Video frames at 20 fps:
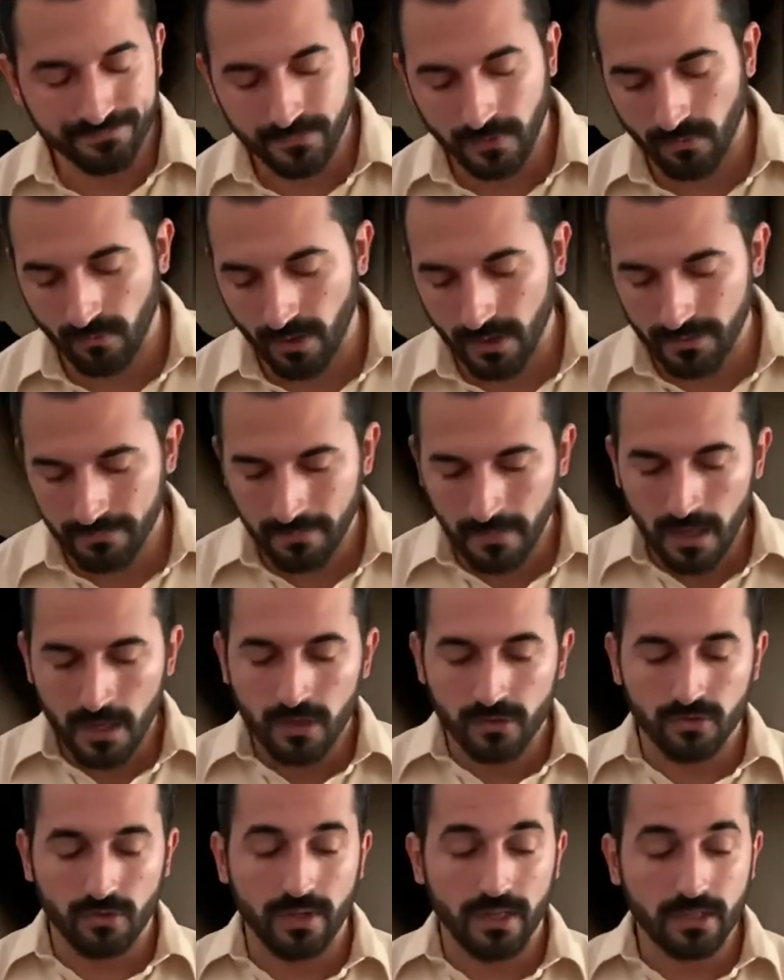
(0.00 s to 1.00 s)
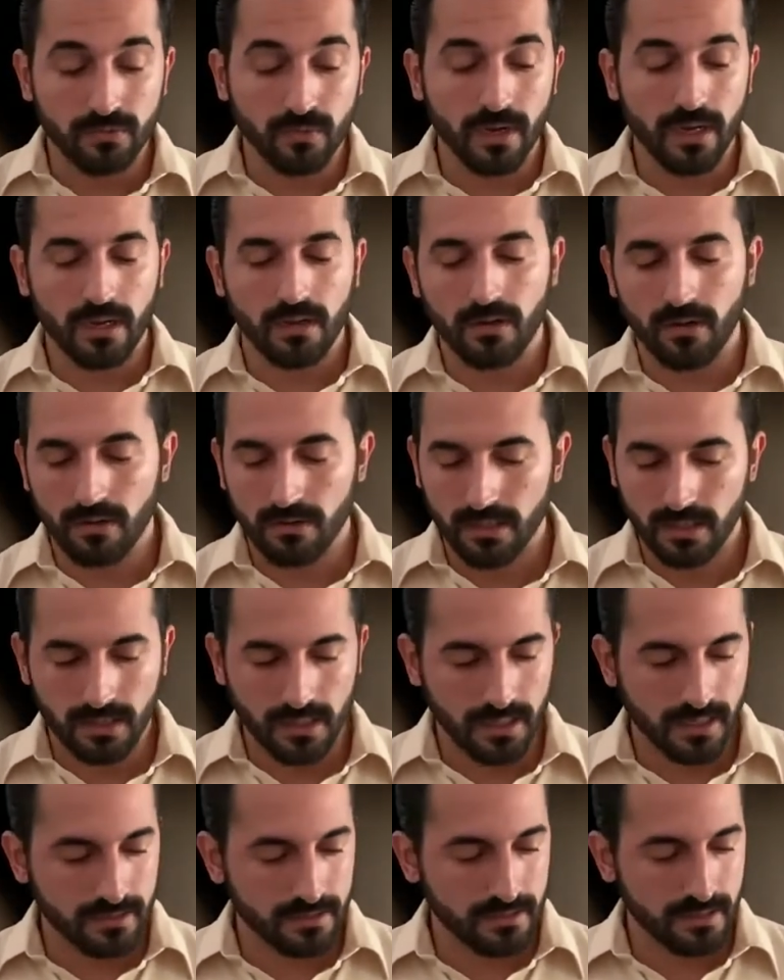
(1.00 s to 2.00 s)
Right? So that's why I called the
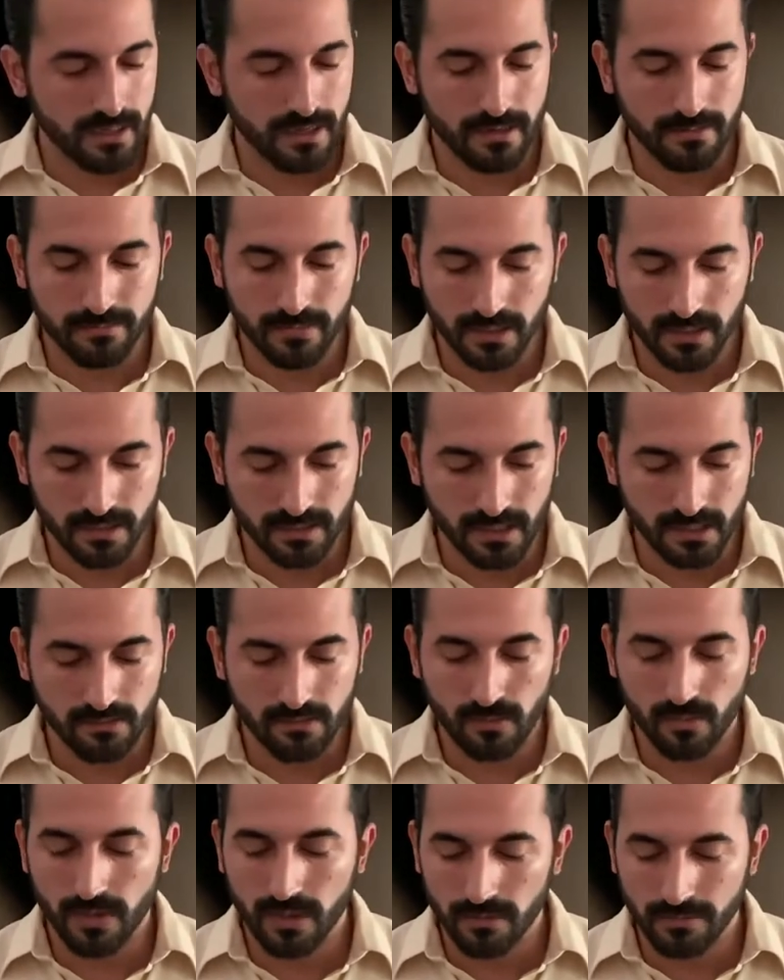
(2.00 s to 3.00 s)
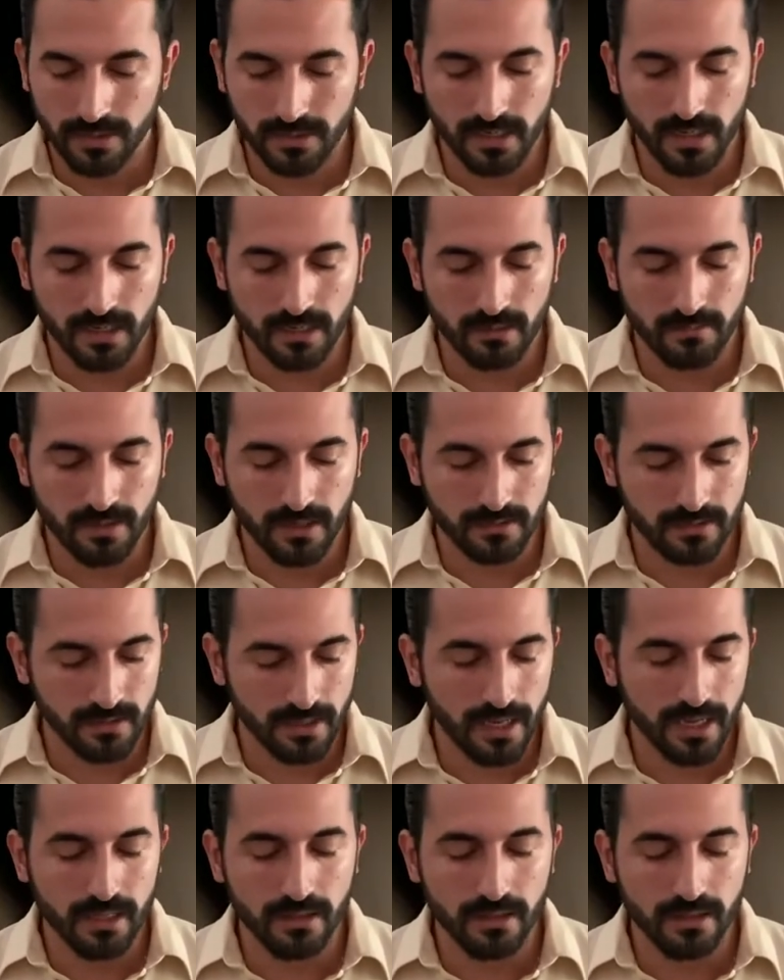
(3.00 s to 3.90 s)
class that, because that's what we're going to be talking about today.